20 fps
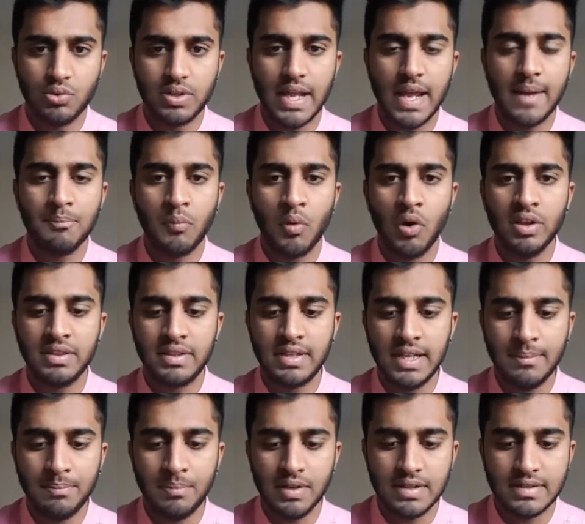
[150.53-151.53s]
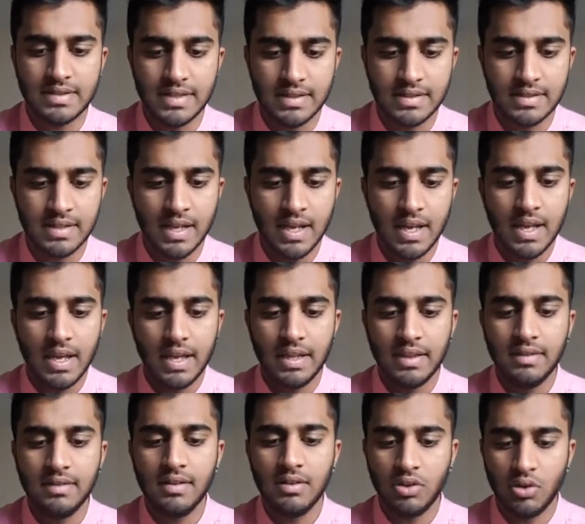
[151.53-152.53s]
10.3%
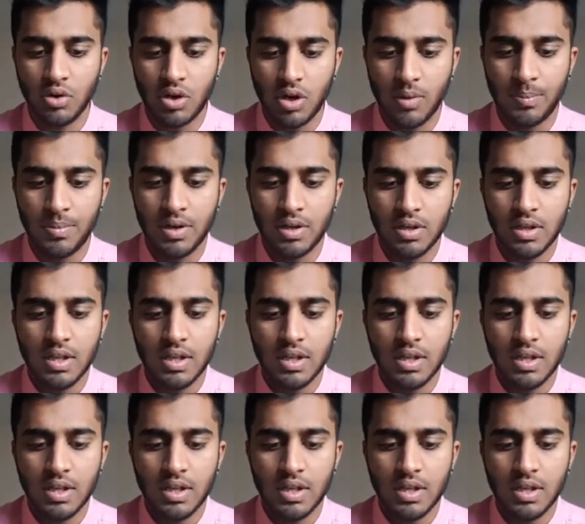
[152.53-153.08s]
in the Europe.